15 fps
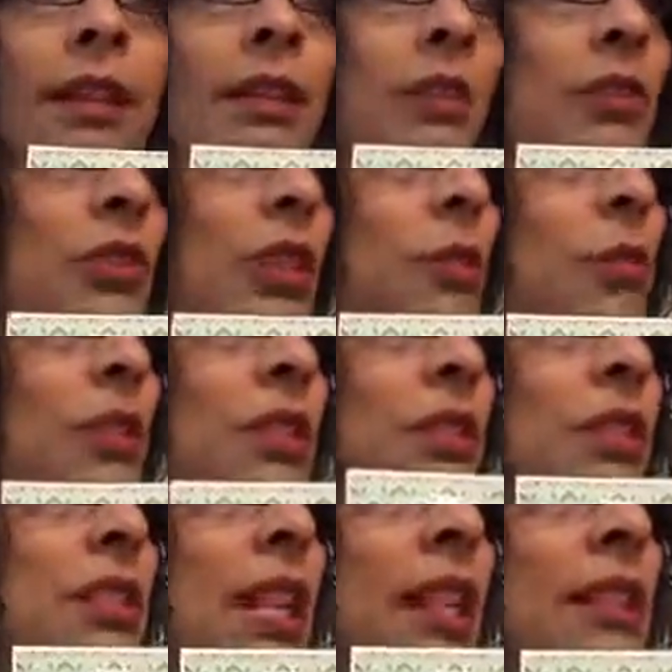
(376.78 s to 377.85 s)
do you say, with a
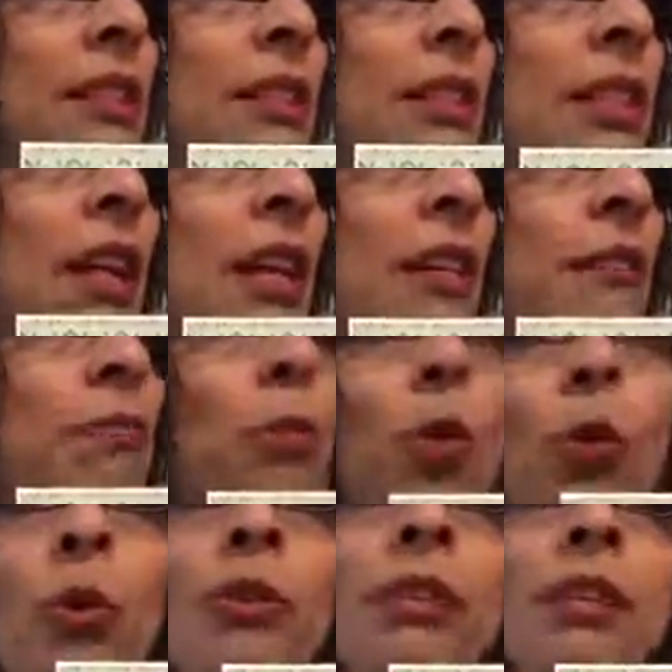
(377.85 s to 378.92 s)
stylus, kind of
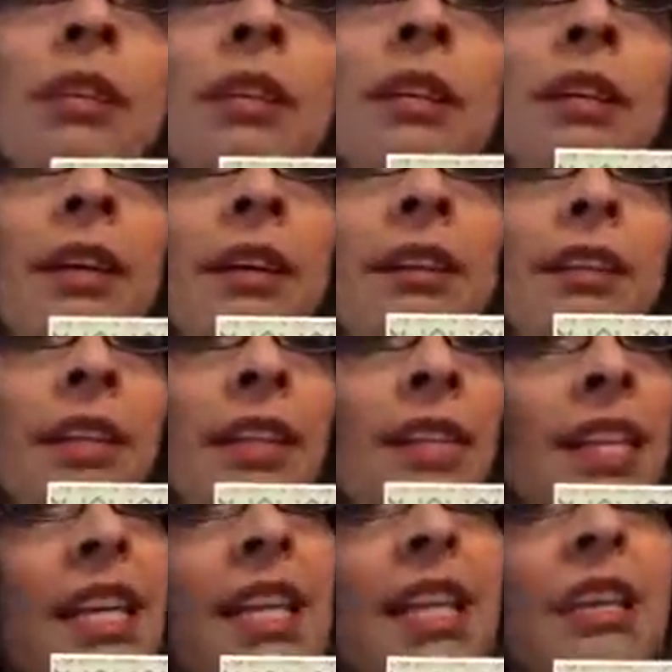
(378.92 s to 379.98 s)
mold the
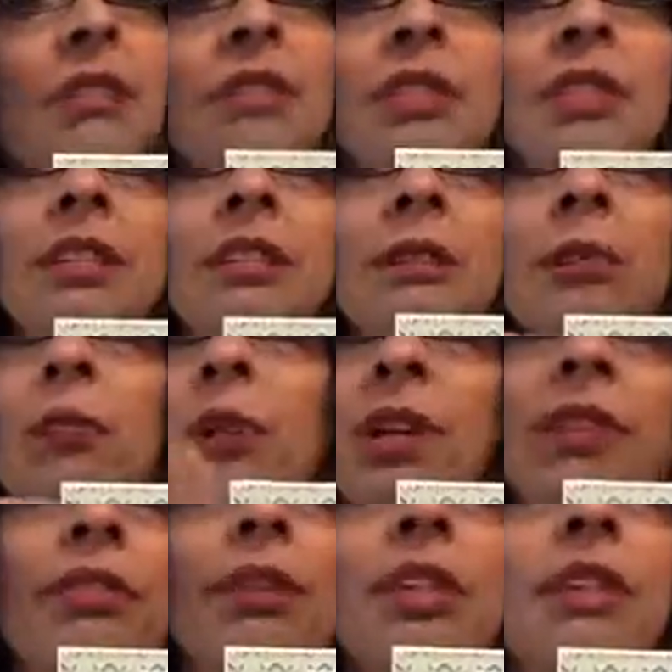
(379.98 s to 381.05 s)
leaves and
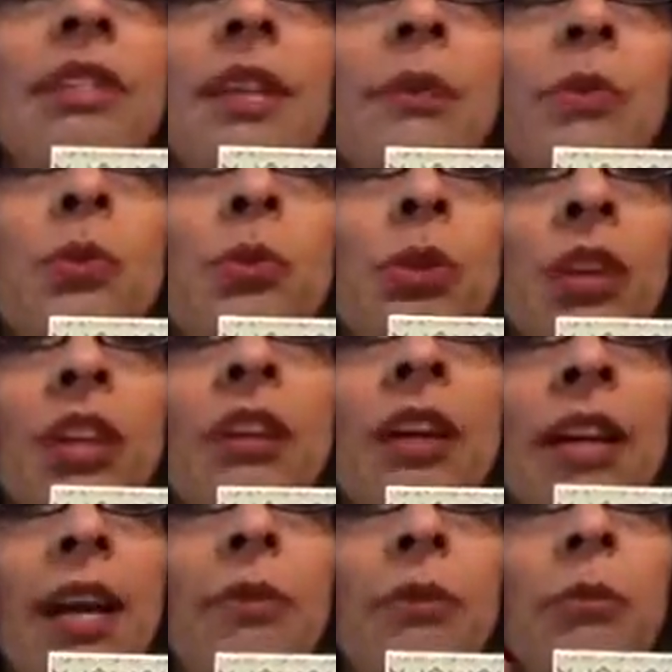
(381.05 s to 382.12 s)
whatever it is I was working
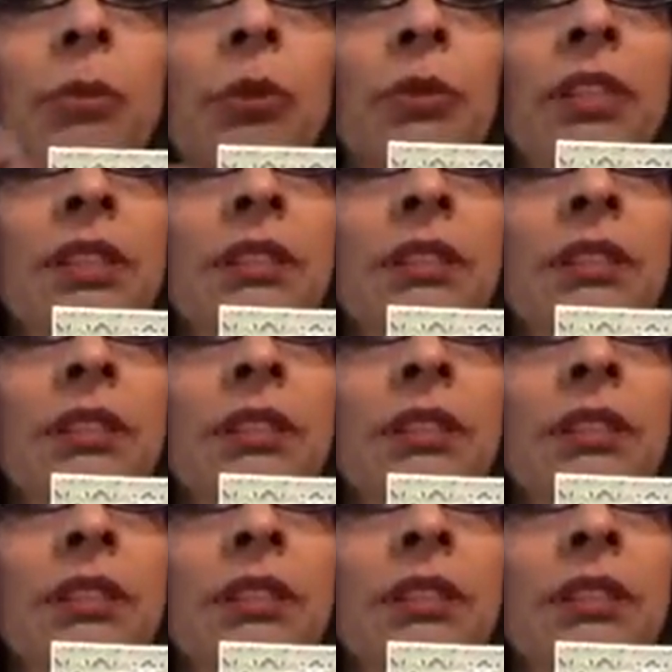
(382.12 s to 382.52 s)
on, I would mold